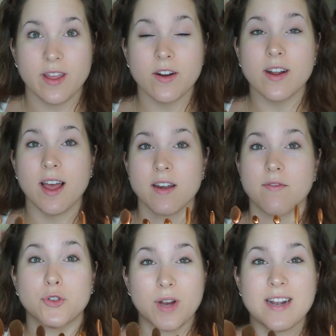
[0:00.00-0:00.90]
they're kind
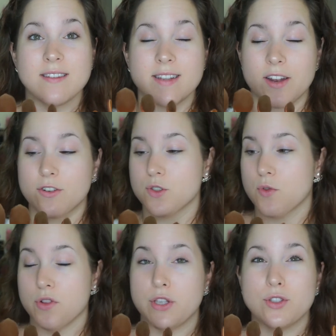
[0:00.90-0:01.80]
of trendsetters
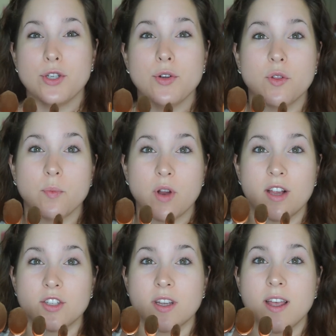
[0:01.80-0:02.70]
for this
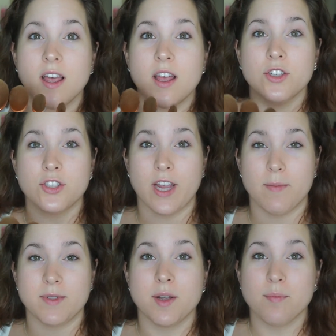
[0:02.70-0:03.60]
toothbrush
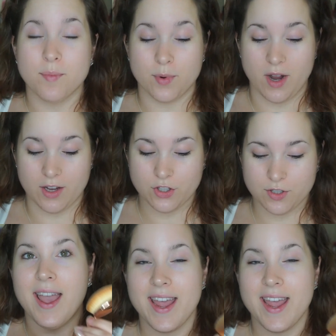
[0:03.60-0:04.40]
shaped brush.